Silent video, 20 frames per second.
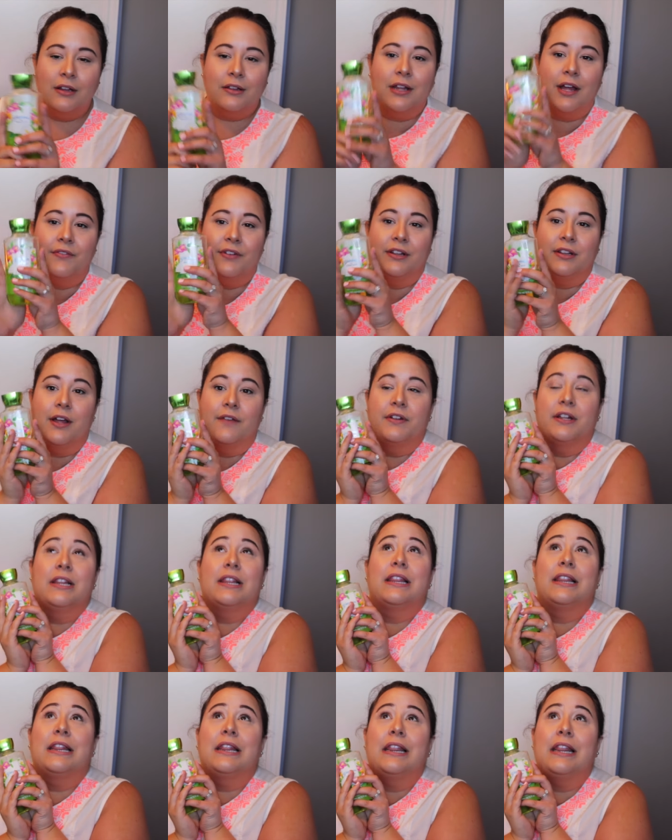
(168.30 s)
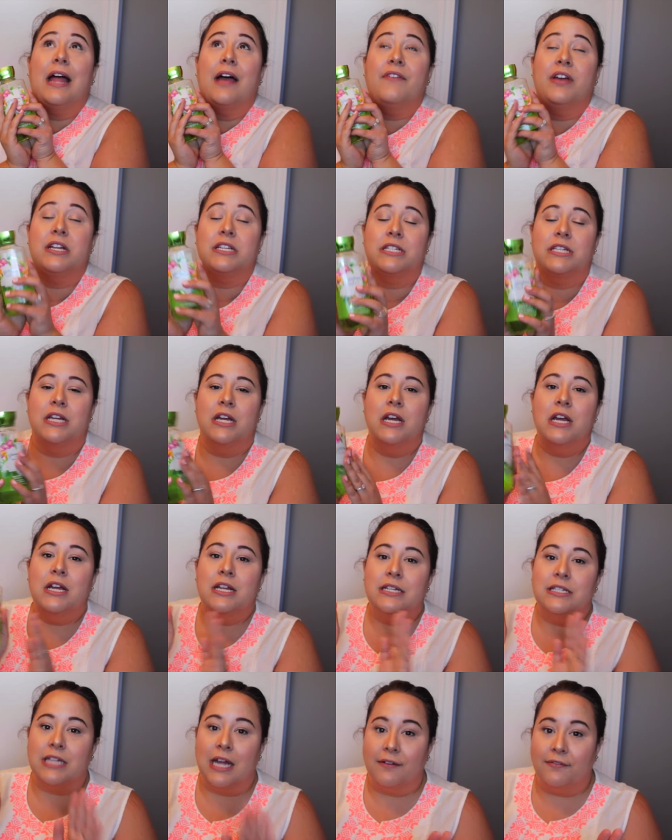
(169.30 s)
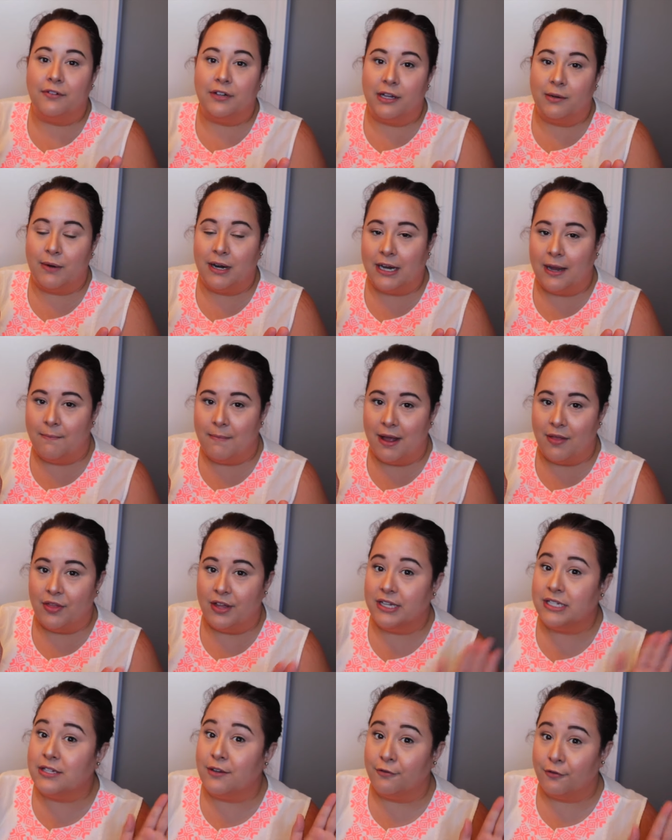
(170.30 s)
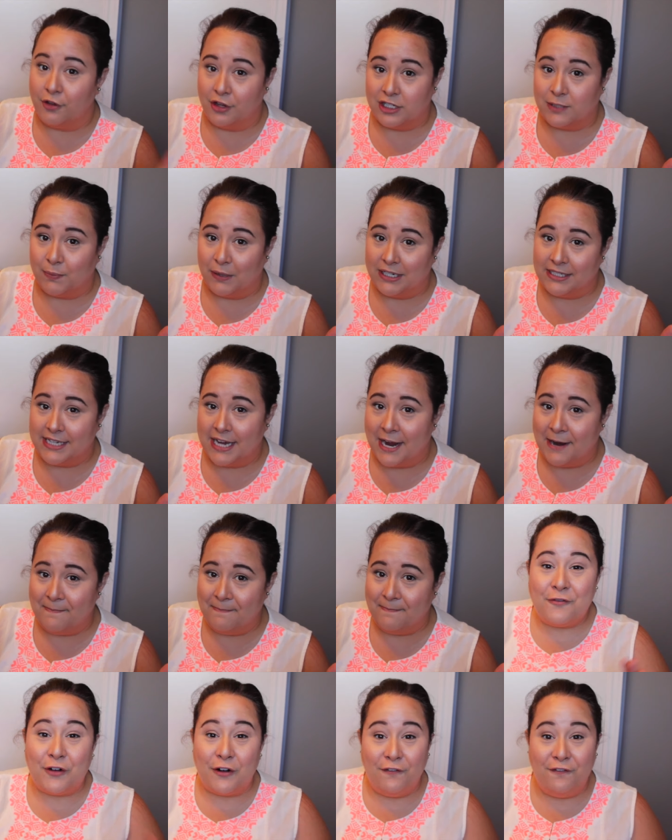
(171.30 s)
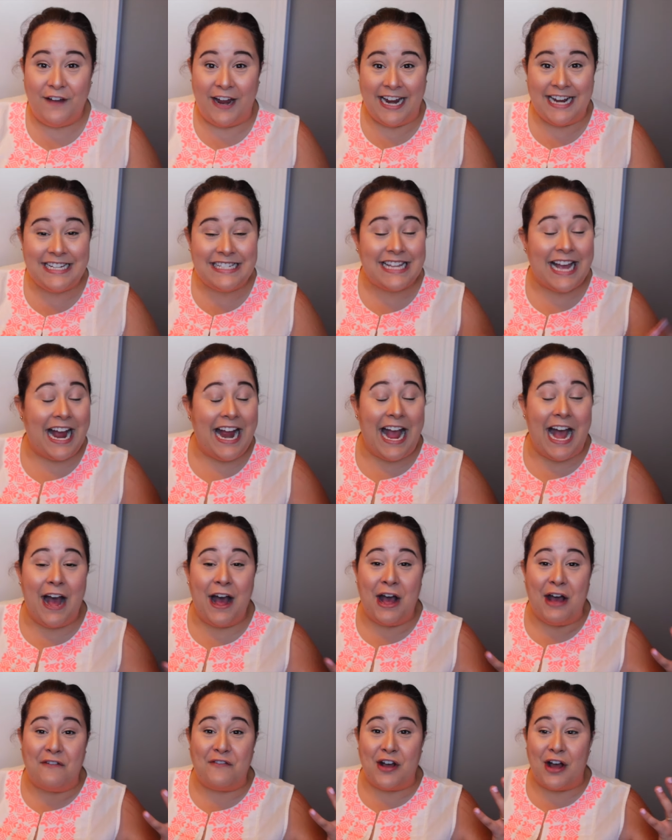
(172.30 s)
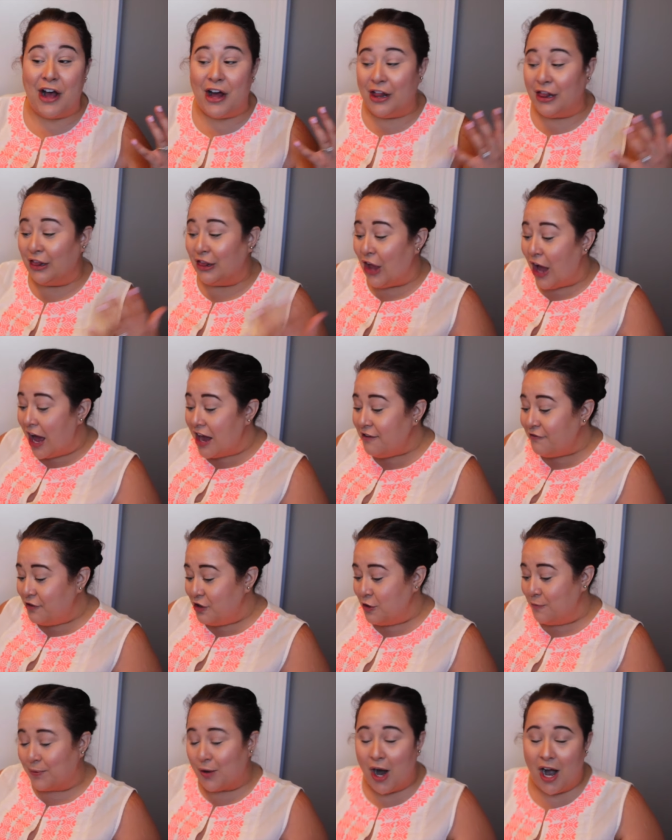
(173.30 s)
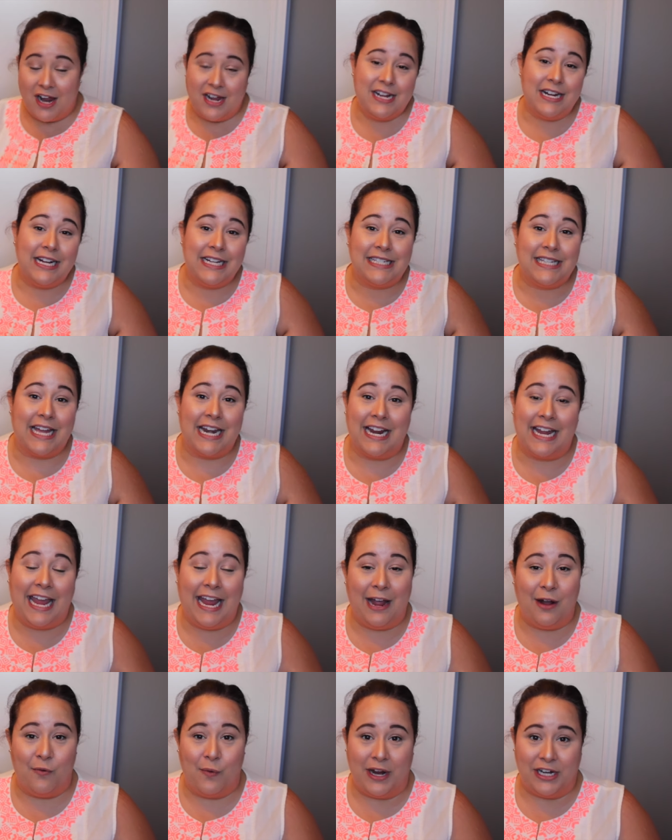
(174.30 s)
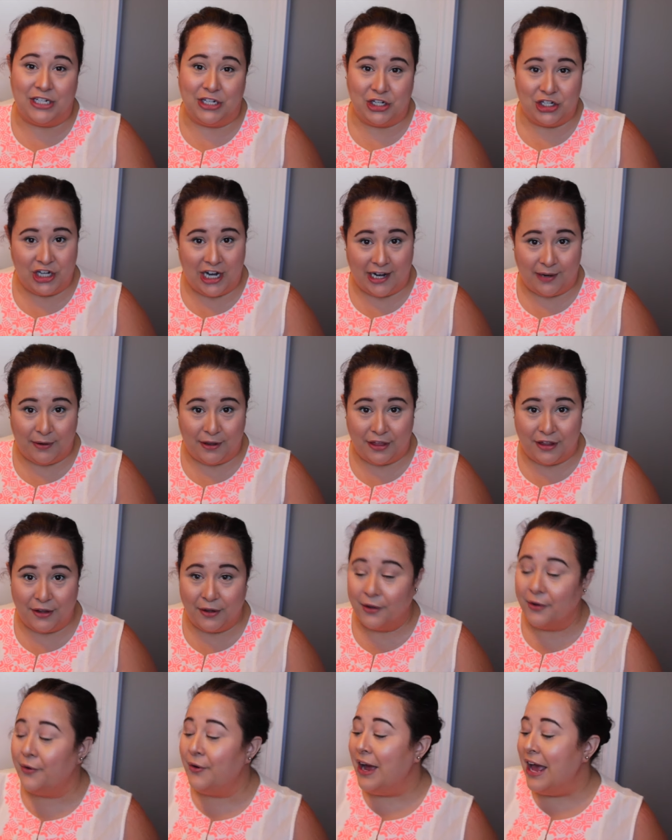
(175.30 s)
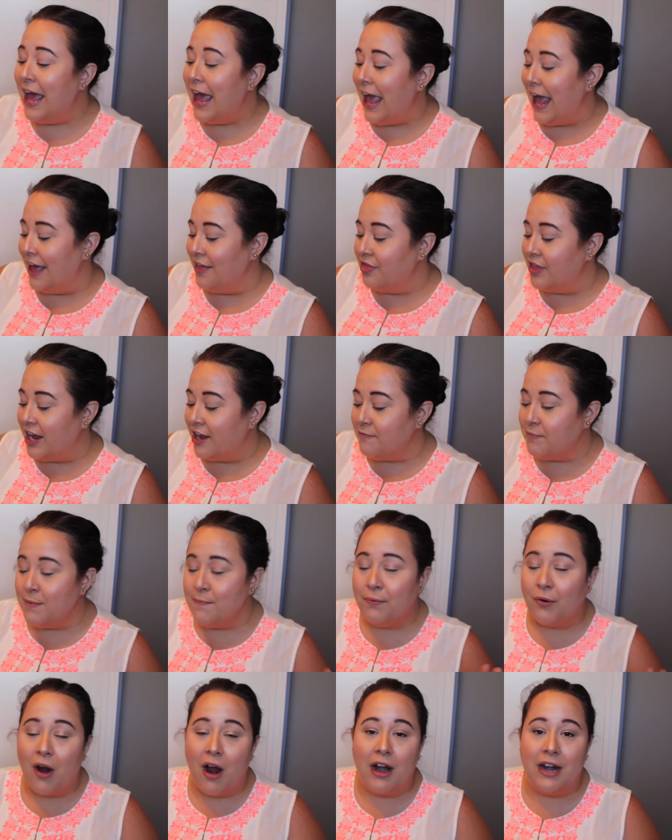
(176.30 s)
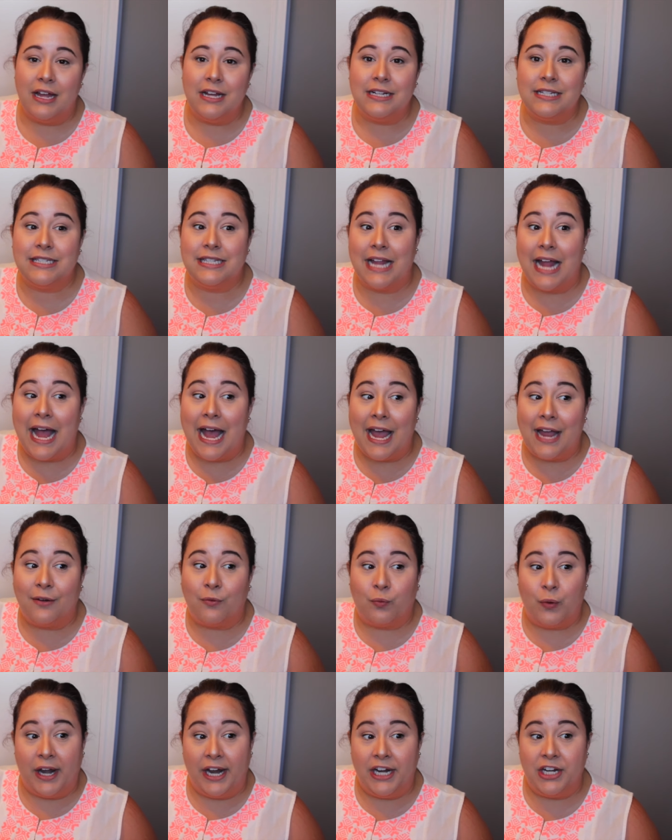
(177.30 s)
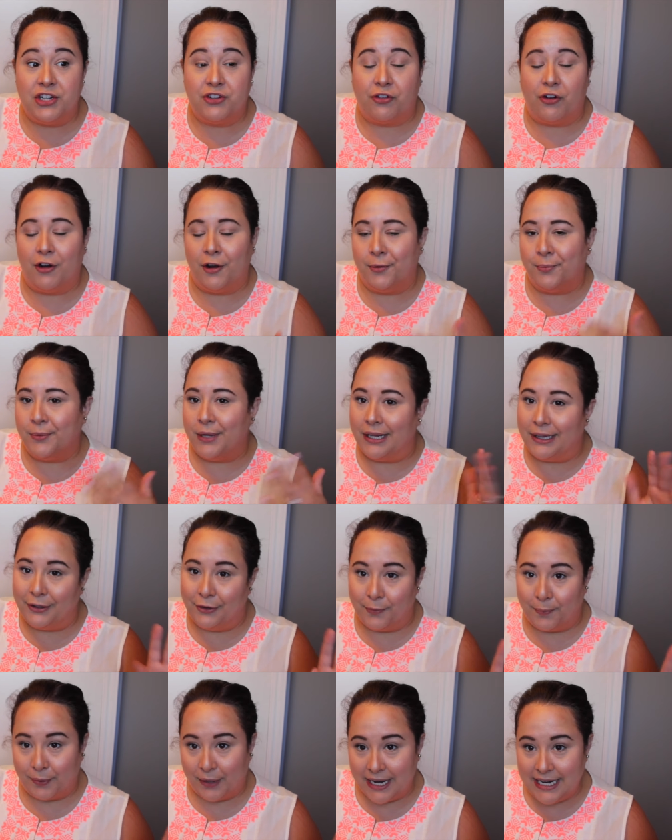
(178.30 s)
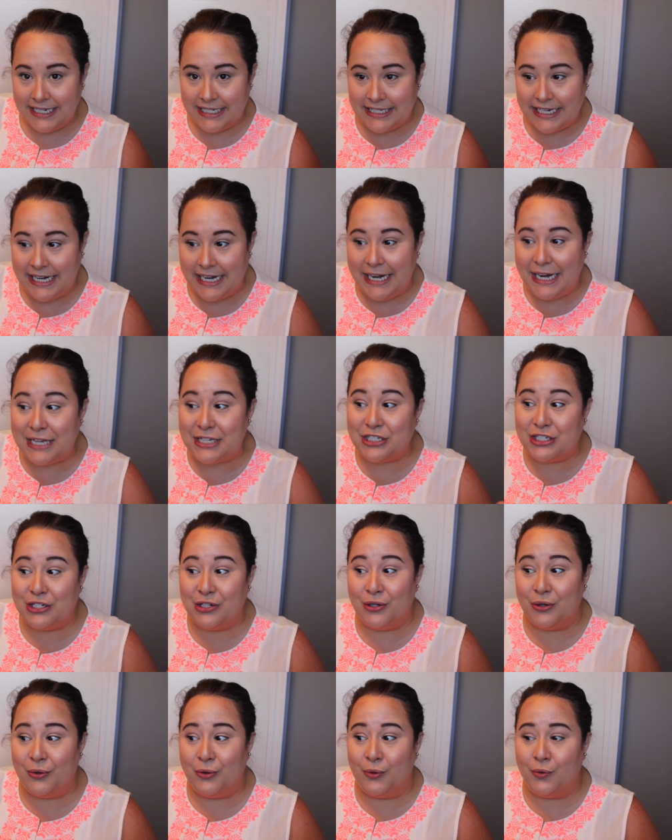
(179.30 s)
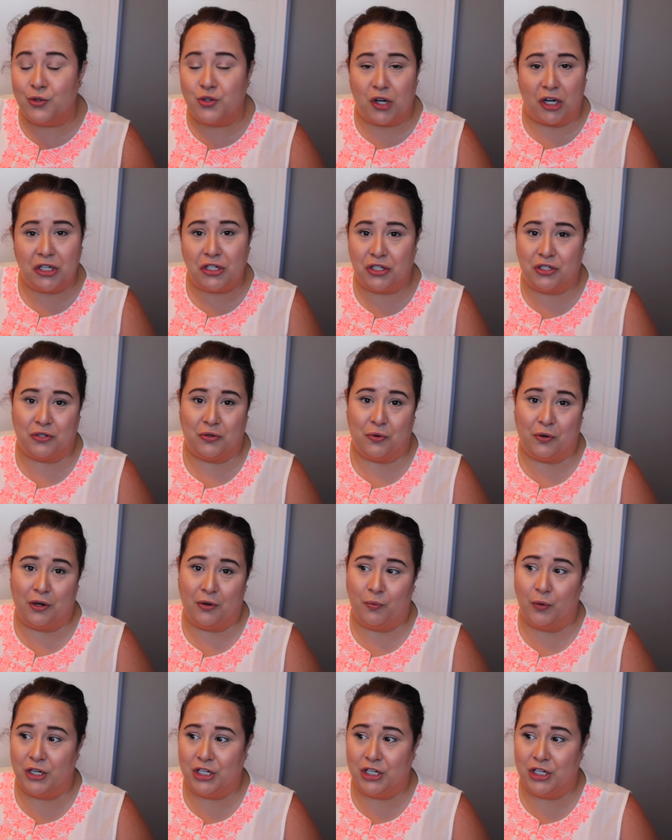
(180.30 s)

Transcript: Love it, love it, love it definitely recommend this for the springtime. For face, I have a lot of new products that I can't wait to share with you, and they have been products that range from a little pricey to drugstore,